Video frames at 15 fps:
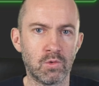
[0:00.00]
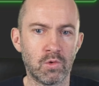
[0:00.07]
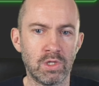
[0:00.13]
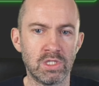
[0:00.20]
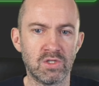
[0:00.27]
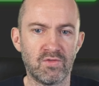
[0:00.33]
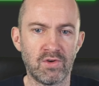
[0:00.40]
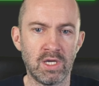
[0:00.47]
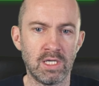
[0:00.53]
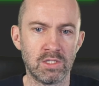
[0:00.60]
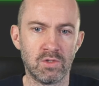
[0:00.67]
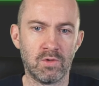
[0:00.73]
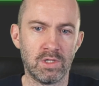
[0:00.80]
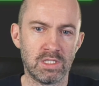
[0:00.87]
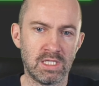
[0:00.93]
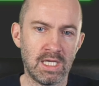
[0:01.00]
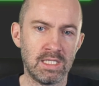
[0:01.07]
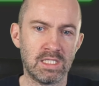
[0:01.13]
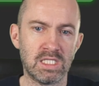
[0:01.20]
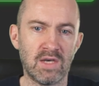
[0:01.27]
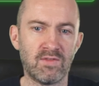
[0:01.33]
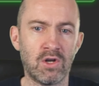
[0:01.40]
of storage free. So it's
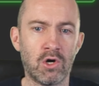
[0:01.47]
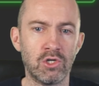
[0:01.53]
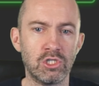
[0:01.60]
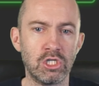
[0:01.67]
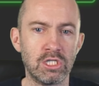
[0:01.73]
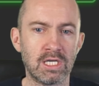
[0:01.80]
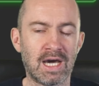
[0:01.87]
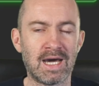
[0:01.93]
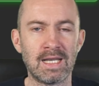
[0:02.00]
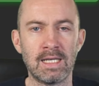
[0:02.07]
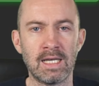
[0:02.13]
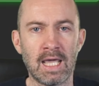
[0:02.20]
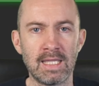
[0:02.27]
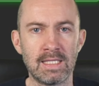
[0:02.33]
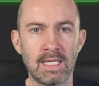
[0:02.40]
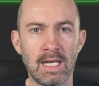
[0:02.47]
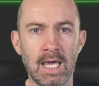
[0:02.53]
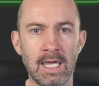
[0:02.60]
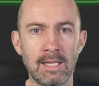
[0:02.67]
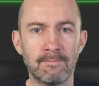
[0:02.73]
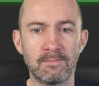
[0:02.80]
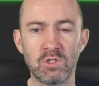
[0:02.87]
saying
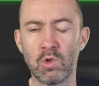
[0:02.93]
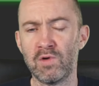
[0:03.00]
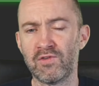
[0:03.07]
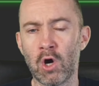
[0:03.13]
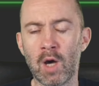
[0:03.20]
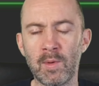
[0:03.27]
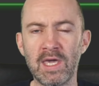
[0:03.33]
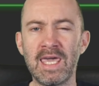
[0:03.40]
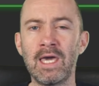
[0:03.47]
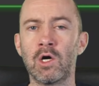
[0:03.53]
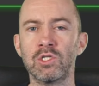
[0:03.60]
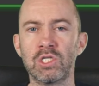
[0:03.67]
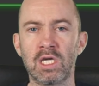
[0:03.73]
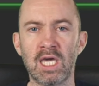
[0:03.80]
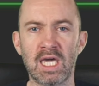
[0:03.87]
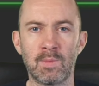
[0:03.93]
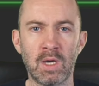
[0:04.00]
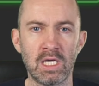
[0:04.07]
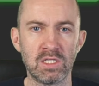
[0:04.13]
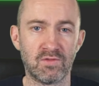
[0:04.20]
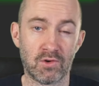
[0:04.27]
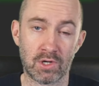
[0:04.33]
799. So I've got about 800
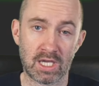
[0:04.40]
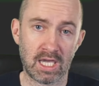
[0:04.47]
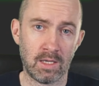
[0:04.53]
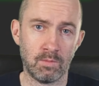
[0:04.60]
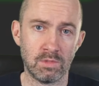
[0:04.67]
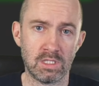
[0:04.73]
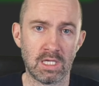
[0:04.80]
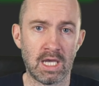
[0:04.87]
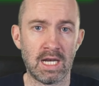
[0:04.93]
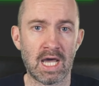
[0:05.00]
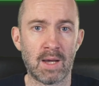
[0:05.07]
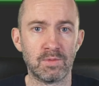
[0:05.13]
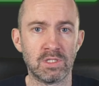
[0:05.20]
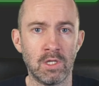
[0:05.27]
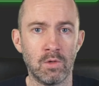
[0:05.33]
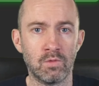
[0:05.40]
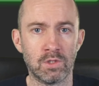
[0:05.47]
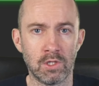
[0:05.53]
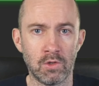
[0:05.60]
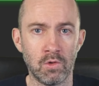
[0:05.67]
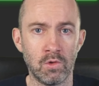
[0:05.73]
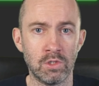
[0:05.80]
gigabytes for games and apps now
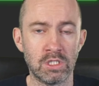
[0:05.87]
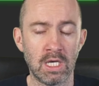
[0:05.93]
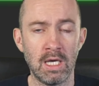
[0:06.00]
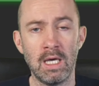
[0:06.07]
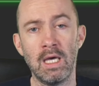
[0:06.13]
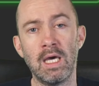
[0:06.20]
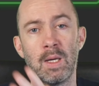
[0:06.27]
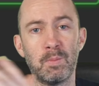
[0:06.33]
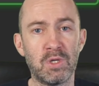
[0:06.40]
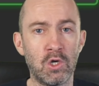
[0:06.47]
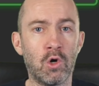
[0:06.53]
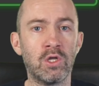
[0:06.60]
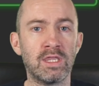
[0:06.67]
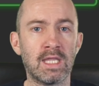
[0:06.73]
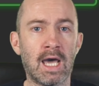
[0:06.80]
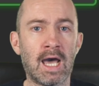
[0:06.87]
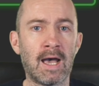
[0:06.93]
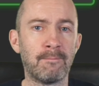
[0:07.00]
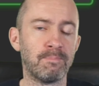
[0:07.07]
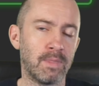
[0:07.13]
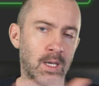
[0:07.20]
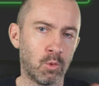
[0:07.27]
to use. And beyond
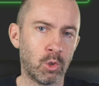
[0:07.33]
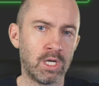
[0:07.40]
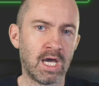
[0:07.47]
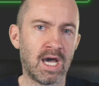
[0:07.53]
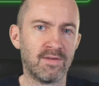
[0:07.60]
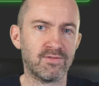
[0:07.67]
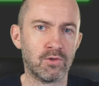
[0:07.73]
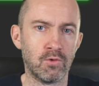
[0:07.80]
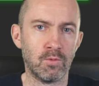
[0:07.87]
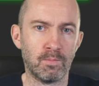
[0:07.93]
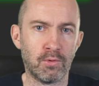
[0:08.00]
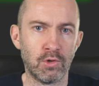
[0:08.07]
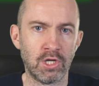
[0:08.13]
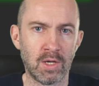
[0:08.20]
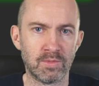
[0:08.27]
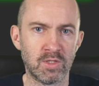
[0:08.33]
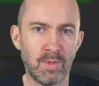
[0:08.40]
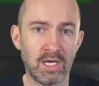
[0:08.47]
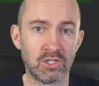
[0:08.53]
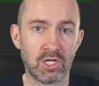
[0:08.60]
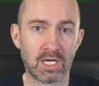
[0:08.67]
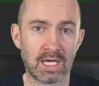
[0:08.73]
that, I'm going to have to pony up
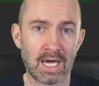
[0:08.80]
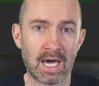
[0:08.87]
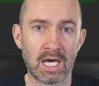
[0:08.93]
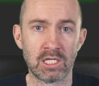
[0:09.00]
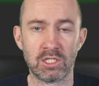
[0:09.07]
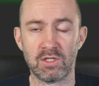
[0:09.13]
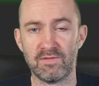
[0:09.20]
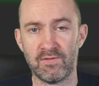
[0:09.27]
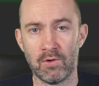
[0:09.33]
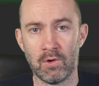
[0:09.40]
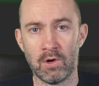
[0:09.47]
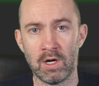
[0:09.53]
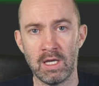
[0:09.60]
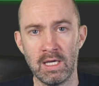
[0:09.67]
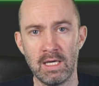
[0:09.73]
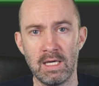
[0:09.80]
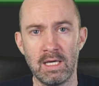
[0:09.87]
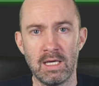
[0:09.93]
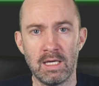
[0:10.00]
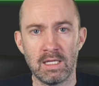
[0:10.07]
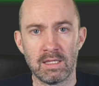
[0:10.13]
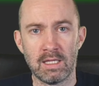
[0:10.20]
some extra cash for
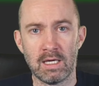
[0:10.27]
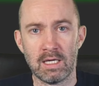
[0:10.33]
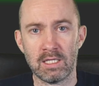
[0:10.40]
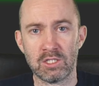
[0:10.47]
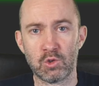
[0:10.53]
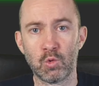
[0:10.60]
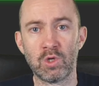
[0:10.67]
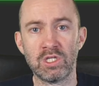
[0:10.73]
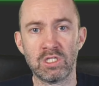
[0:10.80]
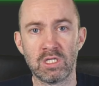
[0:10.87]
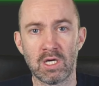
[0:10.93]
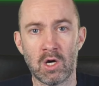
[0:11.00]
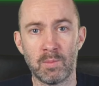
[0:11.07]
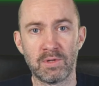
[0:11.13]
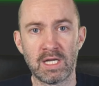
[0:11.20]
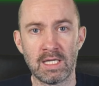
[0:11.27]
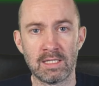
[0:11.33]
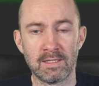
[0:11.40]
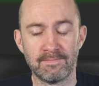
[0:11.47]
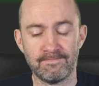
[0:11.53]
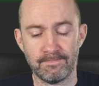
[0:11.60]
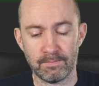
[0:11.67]
the storage
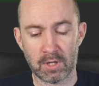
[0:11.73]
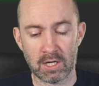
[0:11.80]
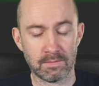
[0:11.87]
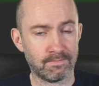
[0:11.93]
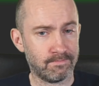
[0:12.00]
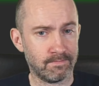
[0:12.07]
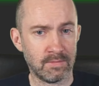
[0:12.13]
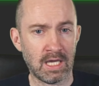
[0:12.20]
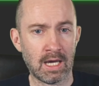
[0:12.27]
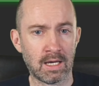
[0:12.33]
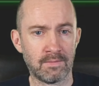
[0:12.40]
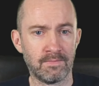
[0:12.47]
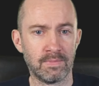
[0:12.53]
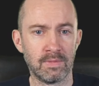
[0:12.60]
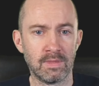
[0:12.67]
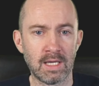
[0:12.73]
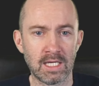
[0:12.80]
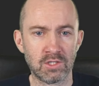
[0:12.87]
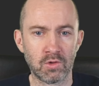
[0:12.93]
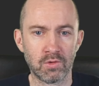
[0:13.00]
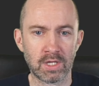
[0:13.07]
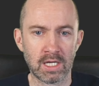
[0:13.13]
upgrade. But yeah,
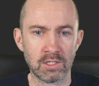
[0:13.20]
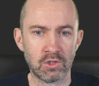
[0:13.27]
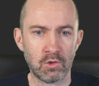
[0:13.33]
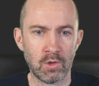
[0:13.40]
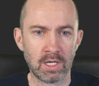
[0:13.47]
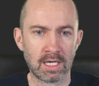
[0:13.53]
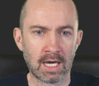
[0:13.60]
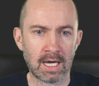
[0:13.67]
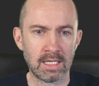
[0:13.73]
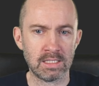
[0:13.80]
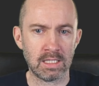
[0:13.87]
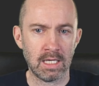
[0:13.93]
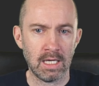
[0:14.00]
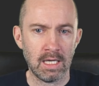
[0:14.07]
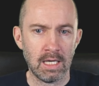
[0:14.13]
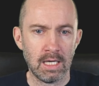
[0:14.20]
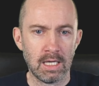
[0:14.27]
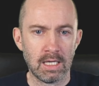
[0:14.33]
that's all there is to it, guys.